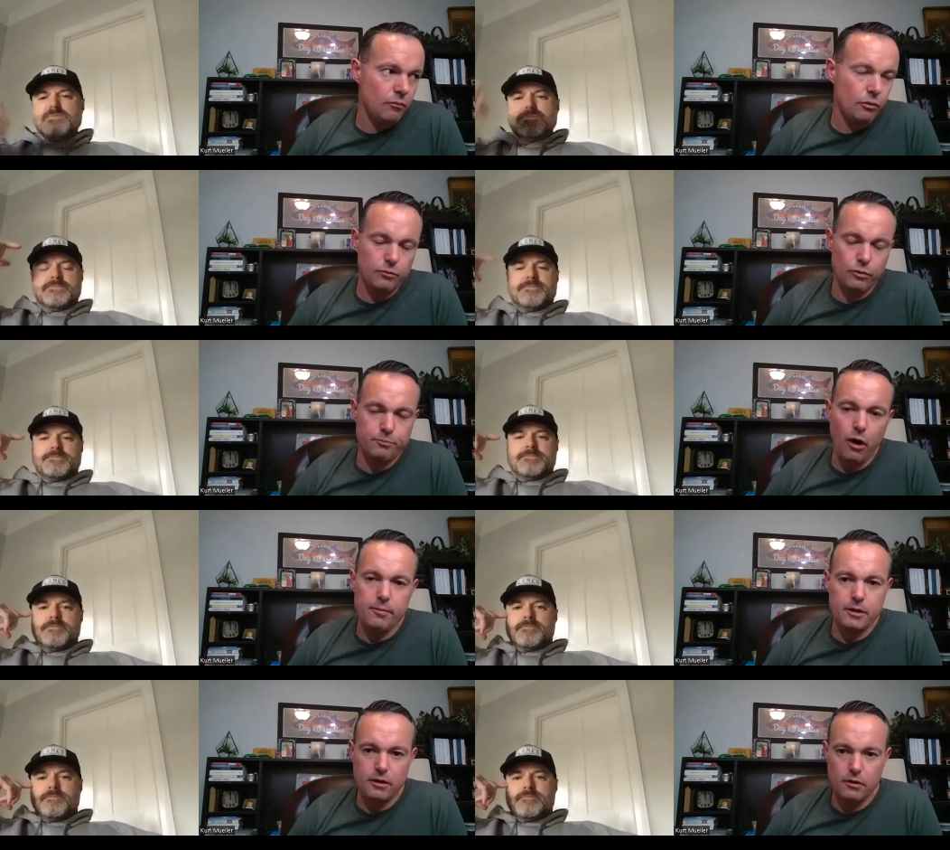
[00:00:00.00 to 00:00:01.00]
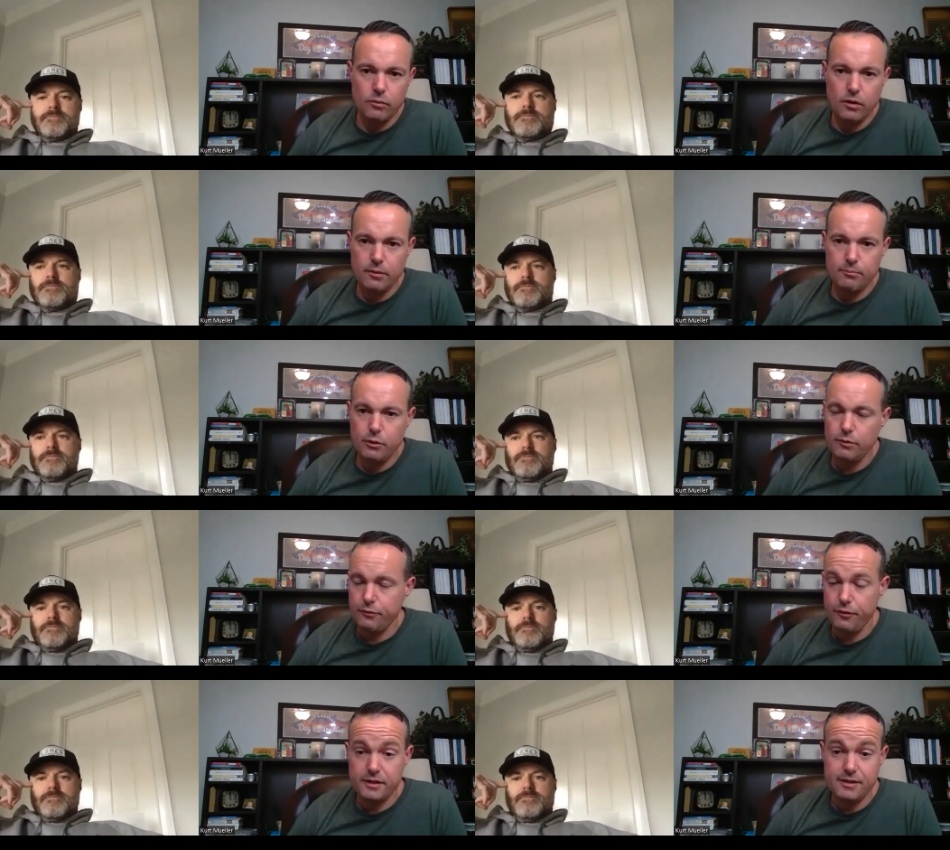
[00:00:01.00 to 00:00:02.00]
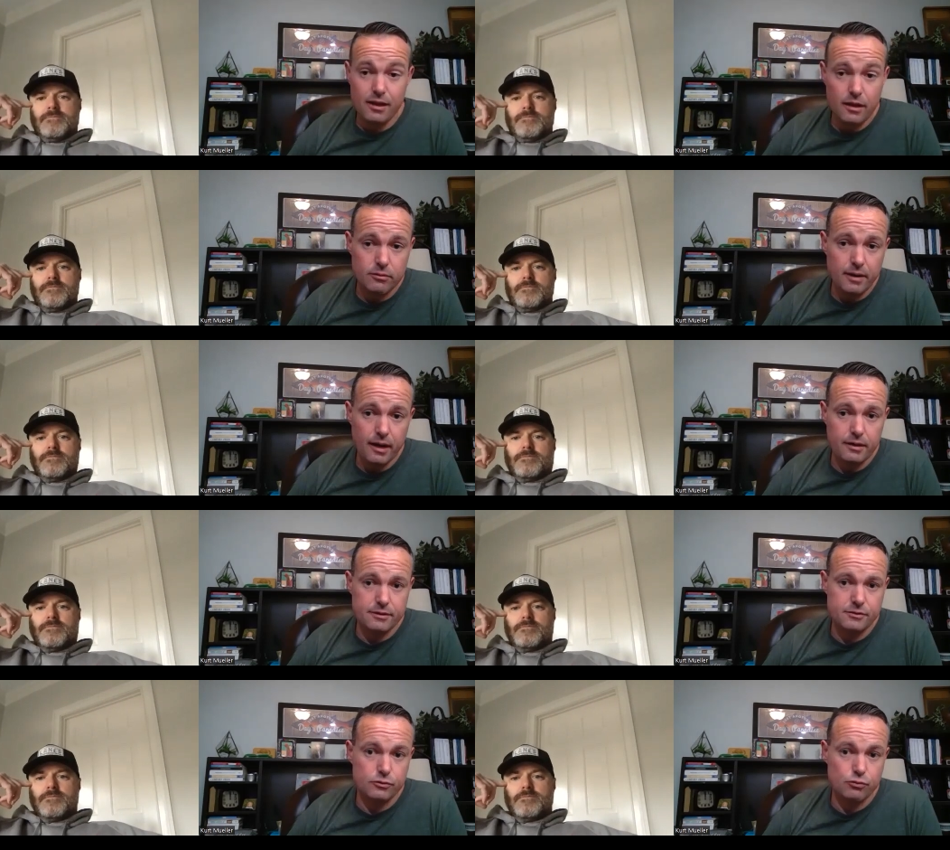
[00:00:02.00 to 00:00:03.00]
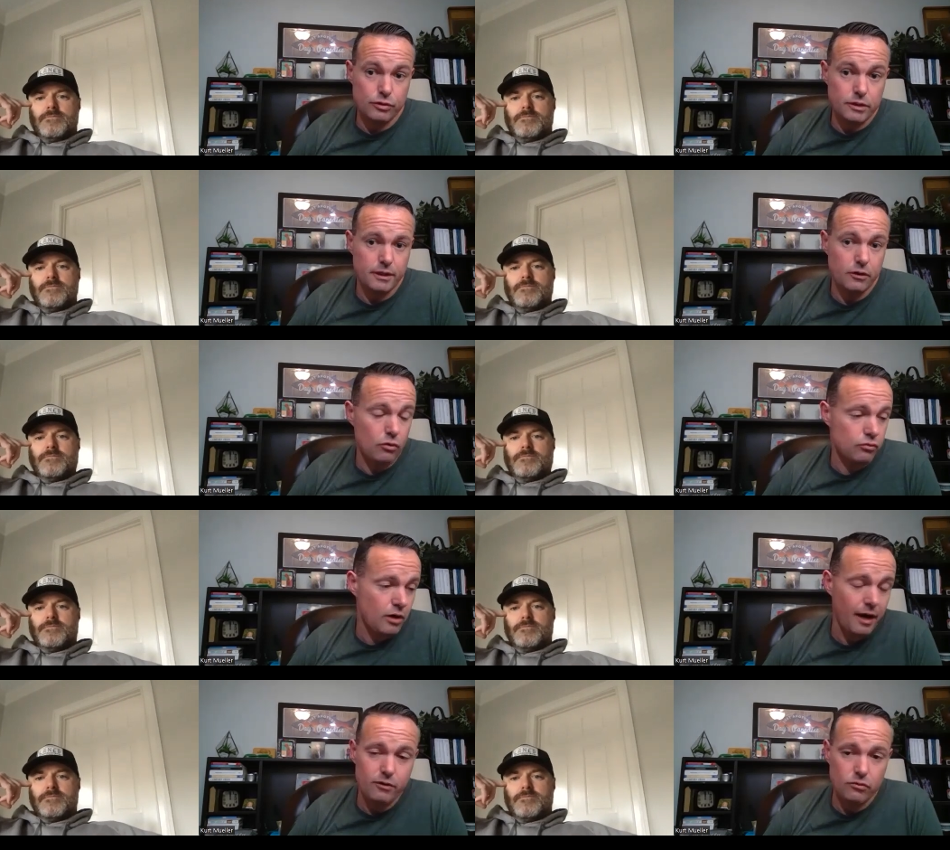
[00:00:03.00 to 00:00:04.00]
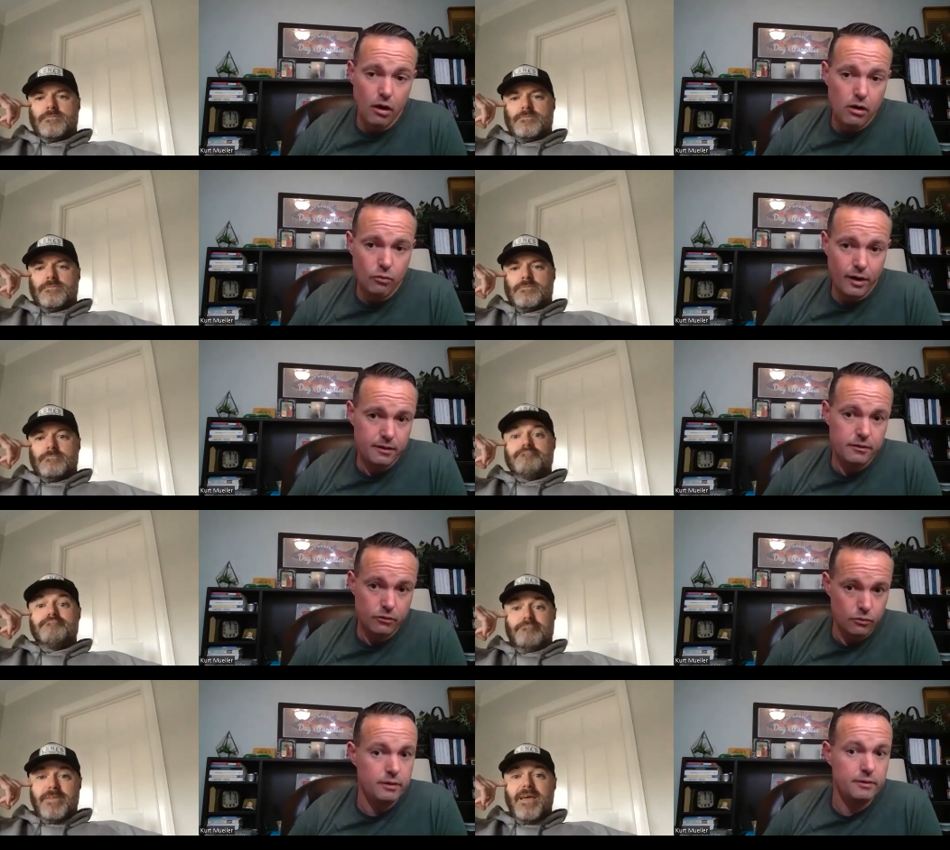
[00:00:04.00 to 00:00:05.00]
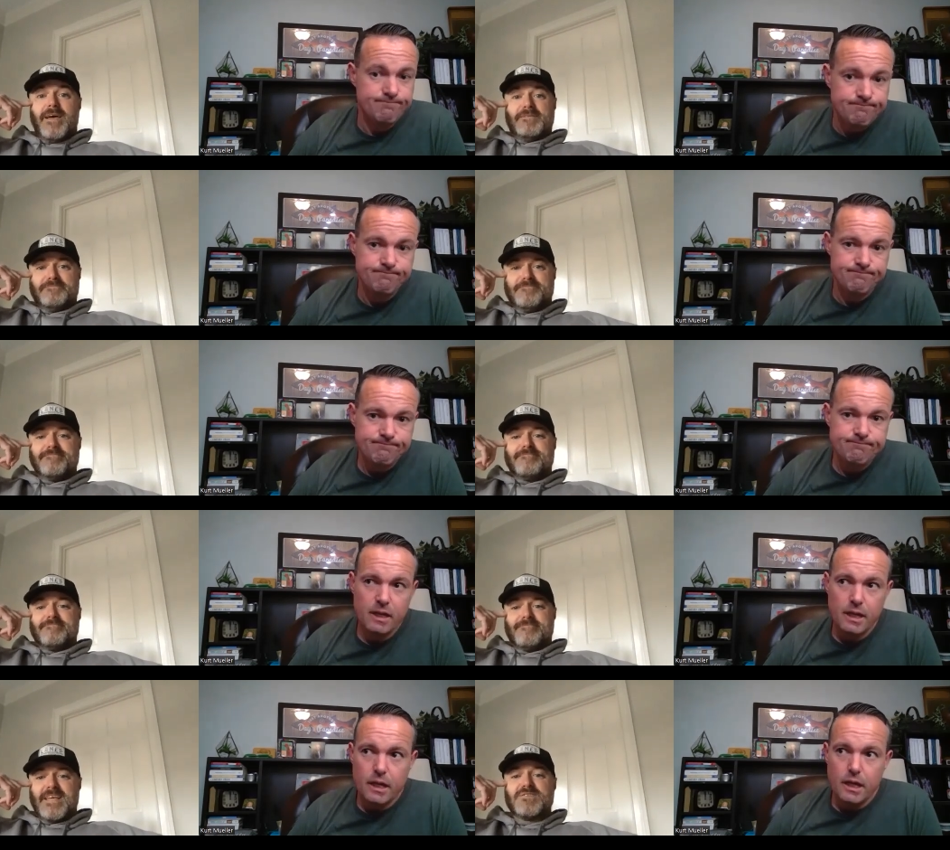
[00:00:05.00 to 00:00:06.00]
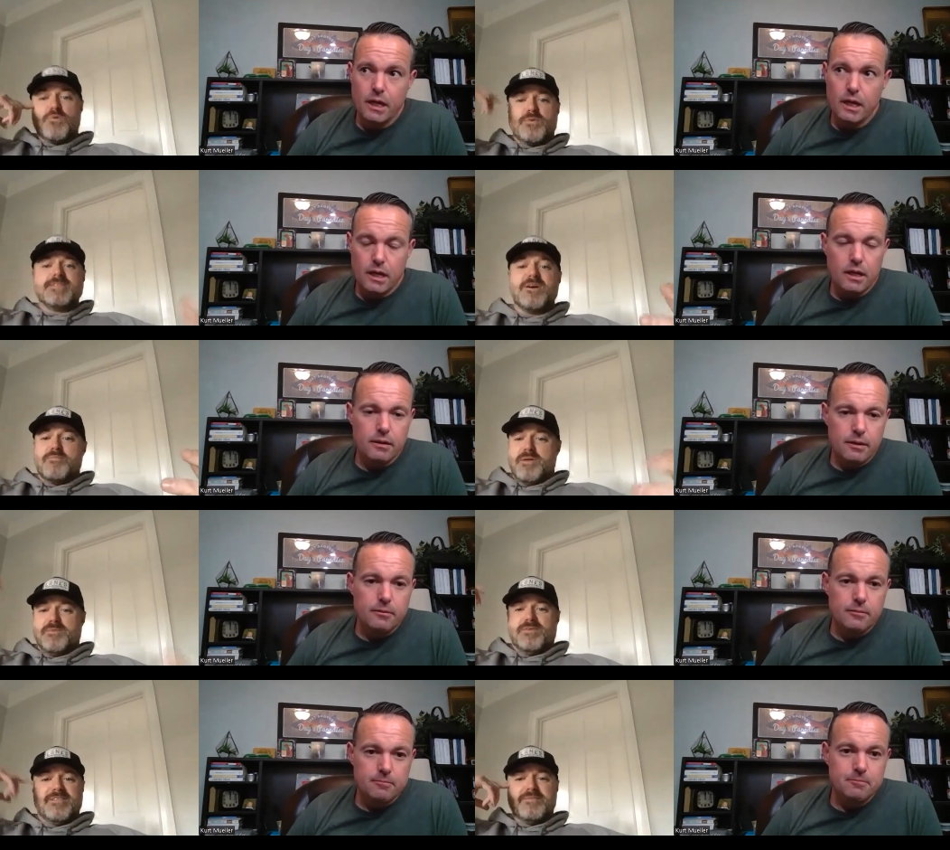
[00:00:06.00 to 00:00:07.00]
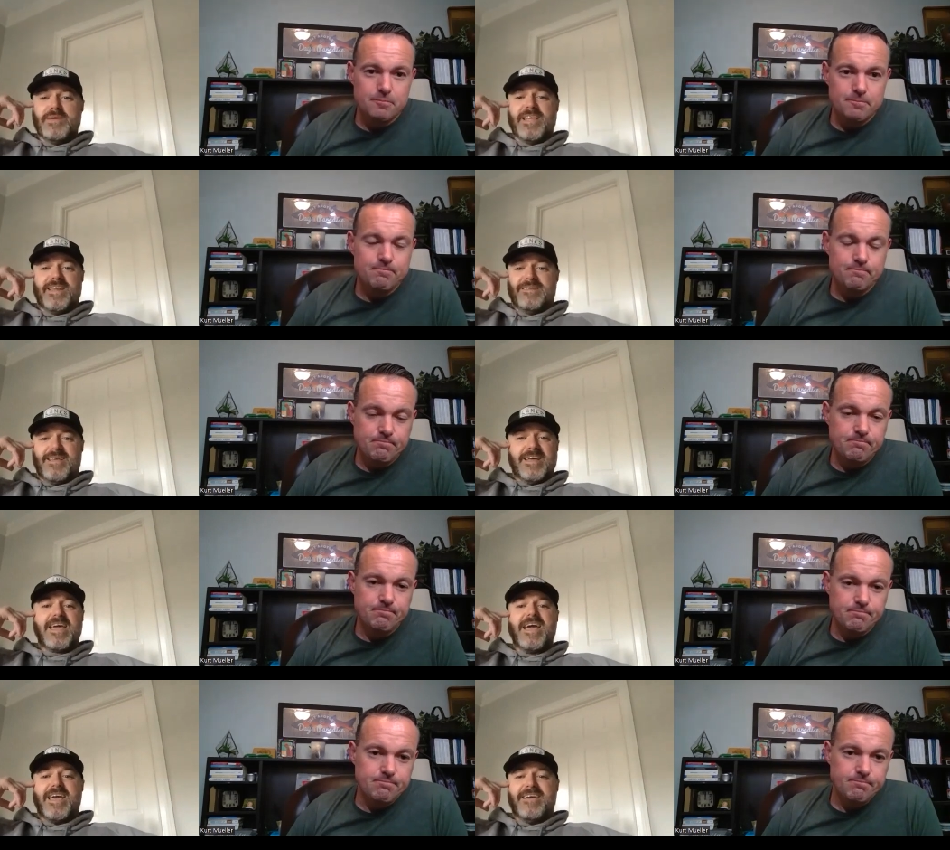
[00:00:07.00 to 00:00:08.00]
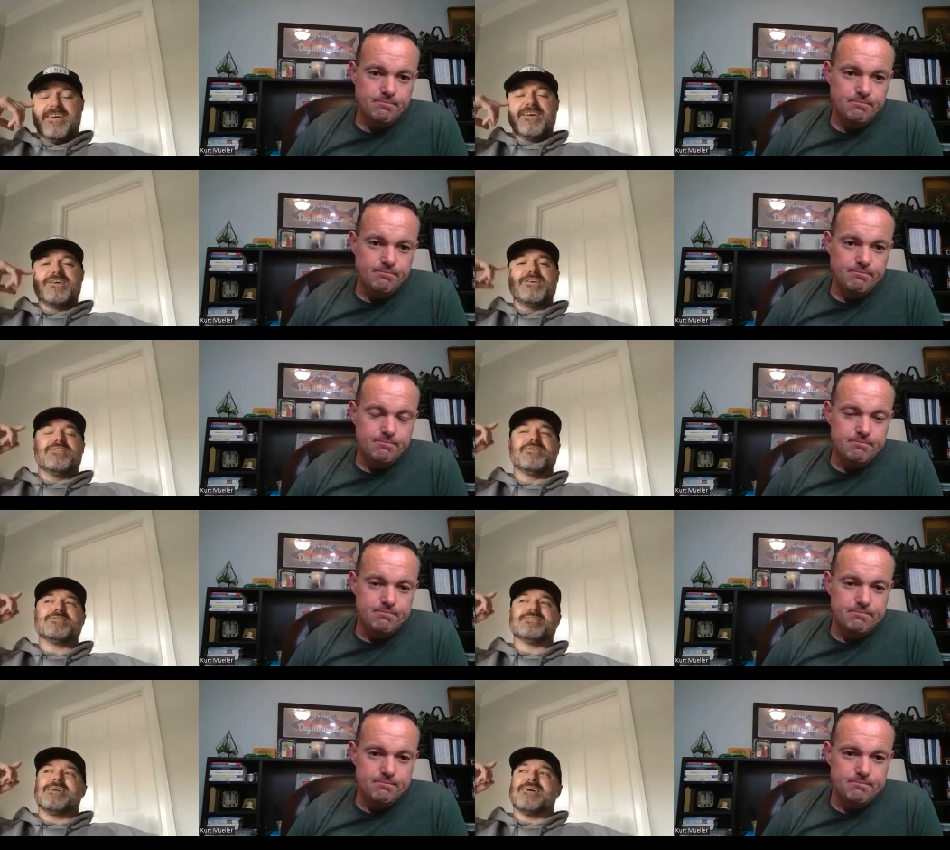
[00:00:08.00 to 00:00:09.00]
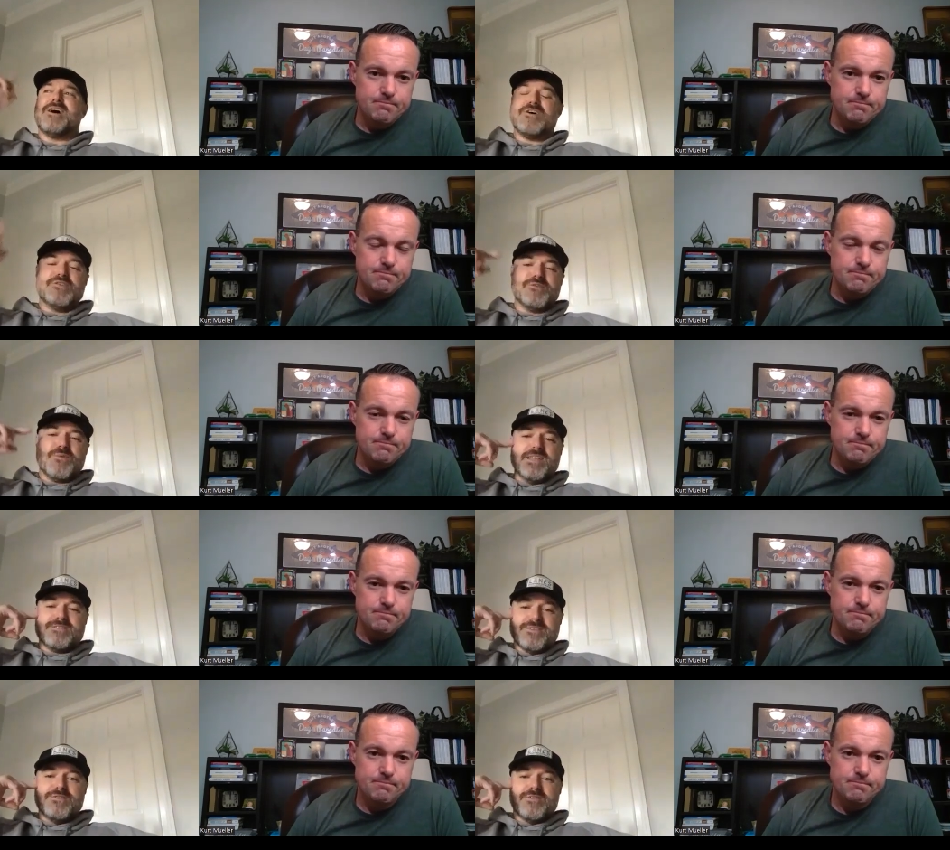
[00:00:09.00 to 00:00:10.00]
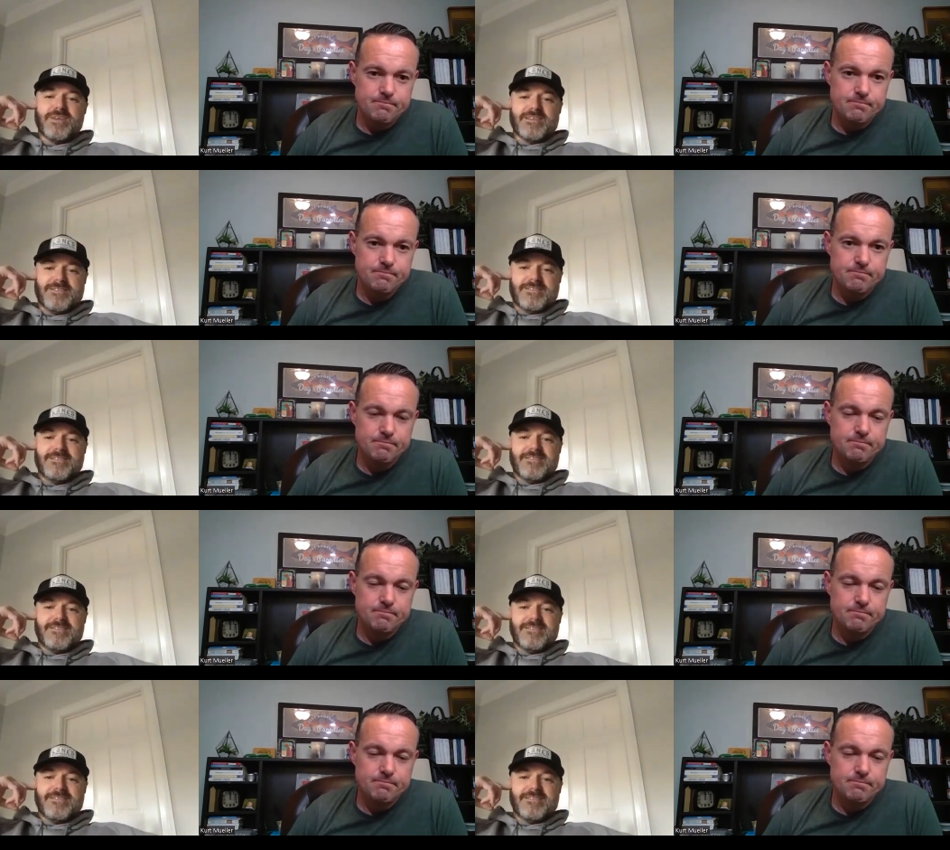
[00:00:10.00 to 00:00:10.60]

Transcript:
Speaker 1: With with barbecue, one of the beautiful things I love about it is there's really no right or wrong way to do
Speaker 2: it. Yeah, that's what we tell people in the beginning. Like, hey, there's a hundred ways to do this,